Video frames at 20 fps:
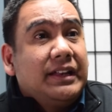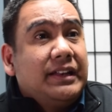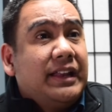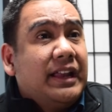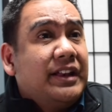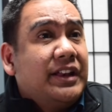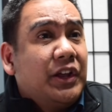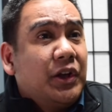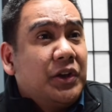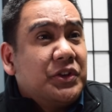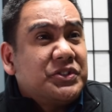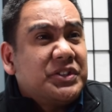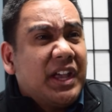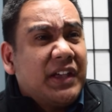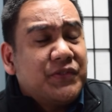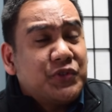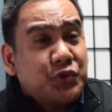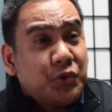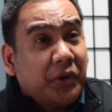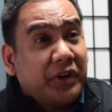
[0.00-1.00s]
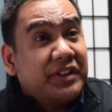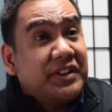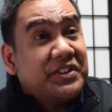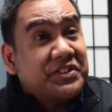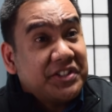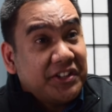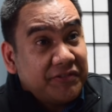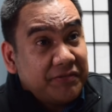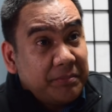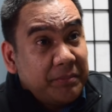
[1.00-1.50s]
Then they also have
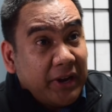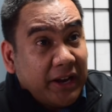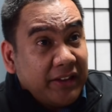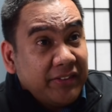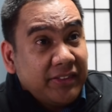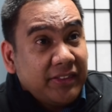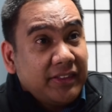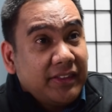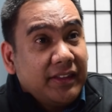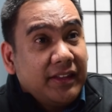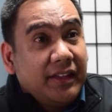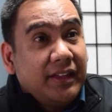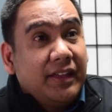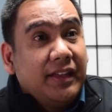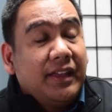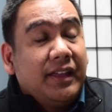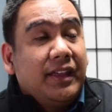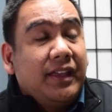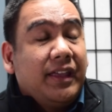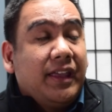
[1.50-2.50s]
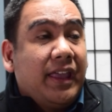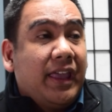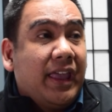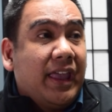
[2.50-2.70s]
shortness of breath. Mm-hmm.